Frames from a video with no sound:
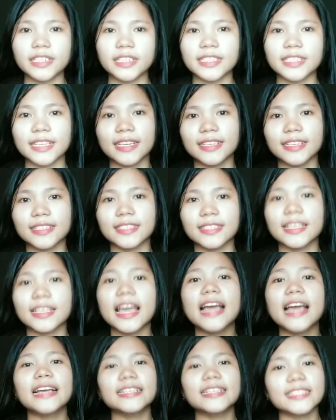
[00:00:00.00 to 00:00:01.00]
Forest
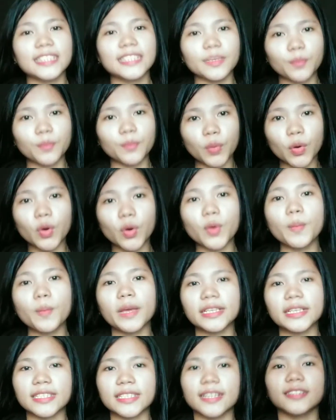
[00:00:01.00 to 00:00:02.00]
is
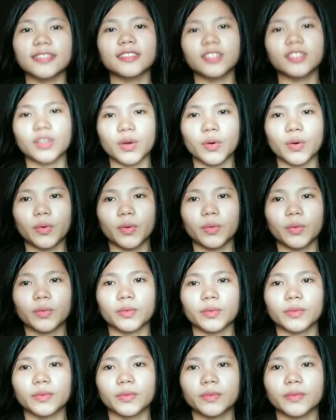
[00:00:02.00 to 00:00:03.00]
Cebu
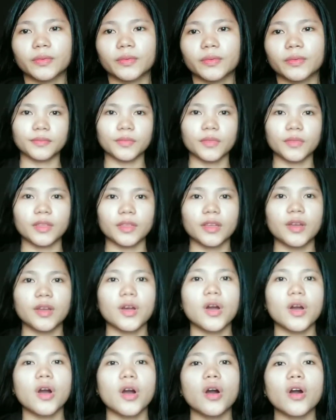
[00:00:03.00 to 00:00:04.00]
mistletoe.
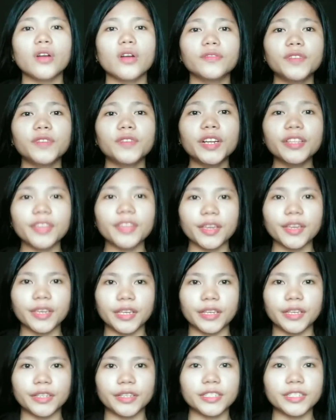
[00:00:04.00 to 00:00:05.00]
Over
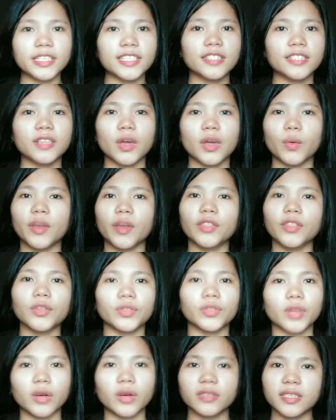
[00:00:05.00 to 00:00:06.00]
the years,
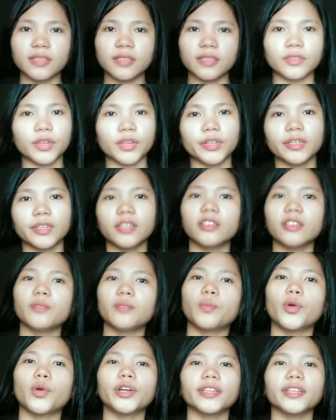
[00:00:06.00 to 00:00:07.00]
Dewan
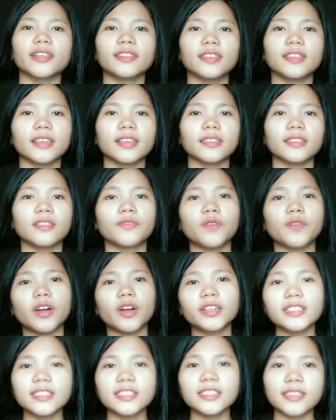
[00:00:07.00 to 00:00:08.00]
2013 reported that
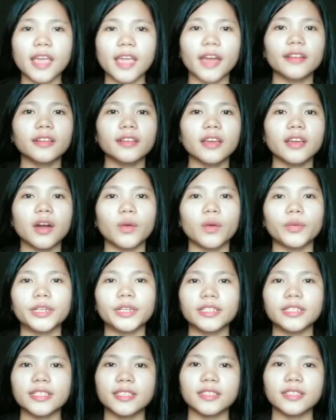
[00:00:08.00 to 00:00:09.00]
the forest
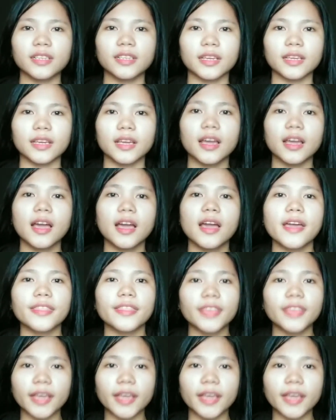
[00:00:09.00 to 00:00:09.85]
area where the